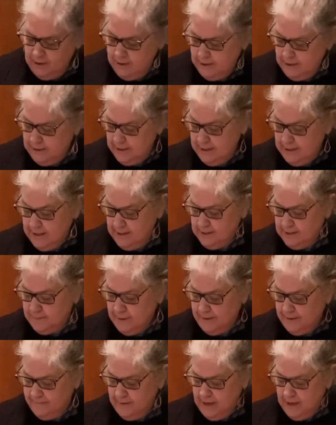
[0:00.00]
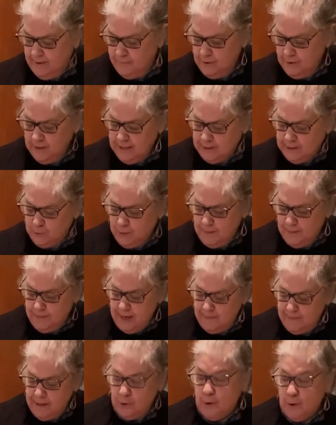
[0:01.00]
And it is my favorite. That's what
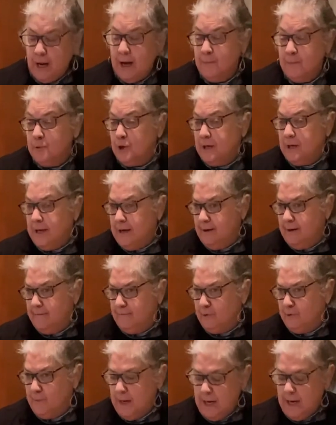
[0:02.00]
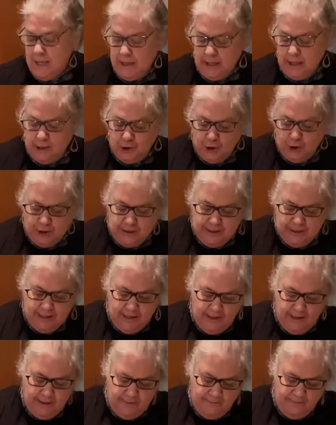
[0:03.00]
maybe I'm going to have for my lunch
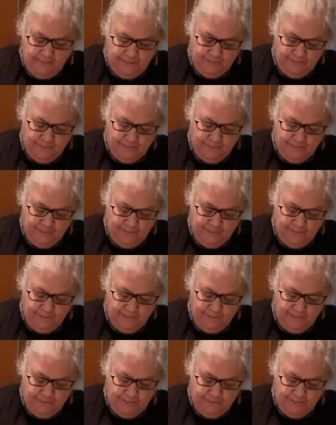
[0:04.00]
today.